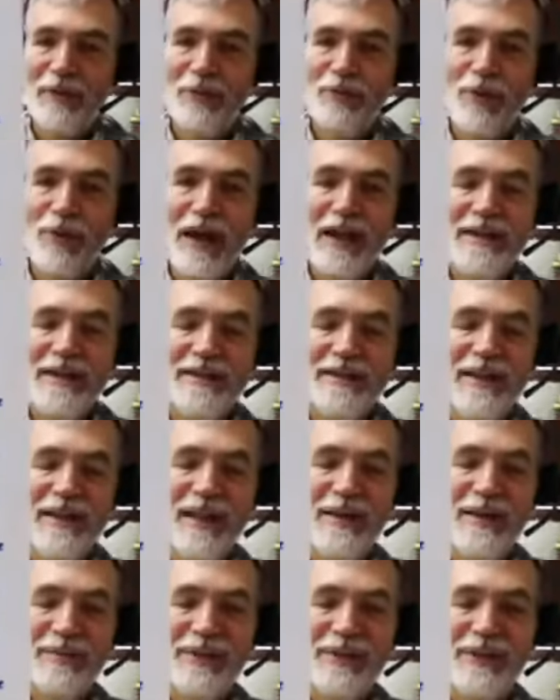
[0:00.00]
rice
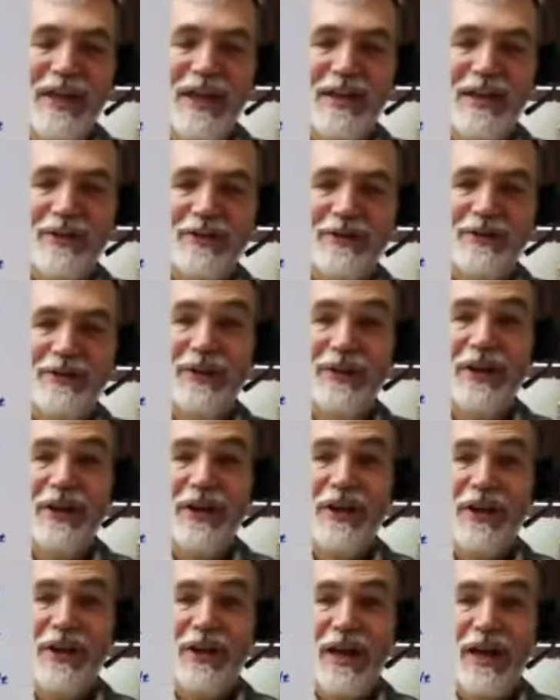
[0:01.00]
and potatoes,
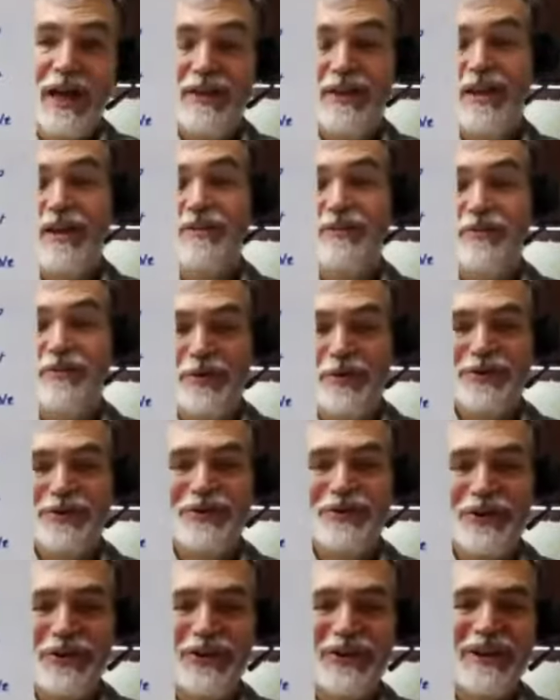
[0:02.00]
and then of course
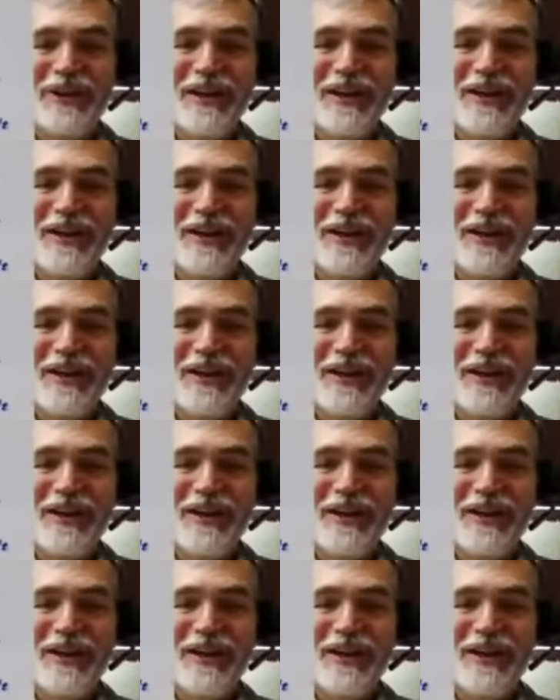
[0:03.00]
sugar.